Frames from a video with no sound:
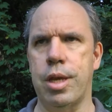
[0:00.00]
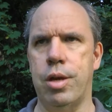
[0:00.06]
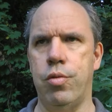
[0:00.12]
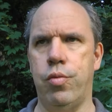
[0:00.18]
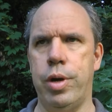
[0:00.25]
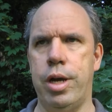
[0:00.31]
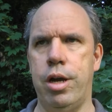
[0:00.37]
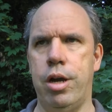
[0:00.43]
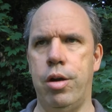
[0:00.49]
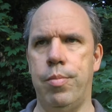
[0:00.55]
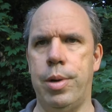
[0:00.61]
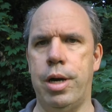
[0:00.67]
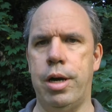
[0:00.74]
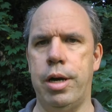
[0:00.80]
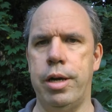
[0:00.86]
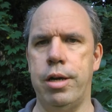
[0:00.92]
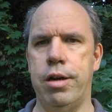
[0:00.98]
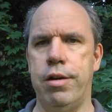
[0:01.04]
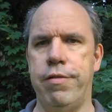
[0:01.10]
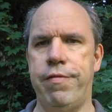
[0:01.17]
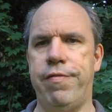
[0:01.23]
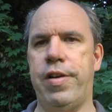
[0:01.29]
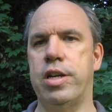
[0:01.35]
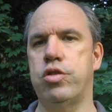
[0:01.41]
whereby
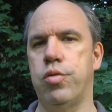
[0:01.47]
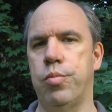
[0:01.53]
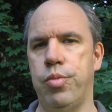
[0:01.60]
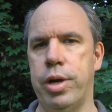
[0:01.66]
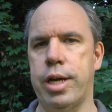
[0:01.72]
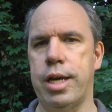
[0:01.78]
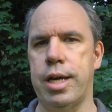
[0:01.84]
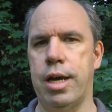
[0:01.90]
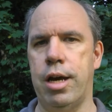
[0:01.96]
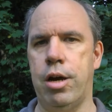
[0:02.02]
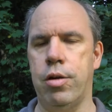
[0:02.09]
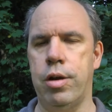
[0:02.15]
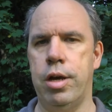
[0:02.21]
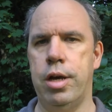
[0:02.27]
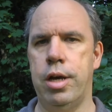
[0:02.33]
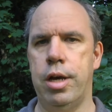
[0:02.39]
fights were breaking out,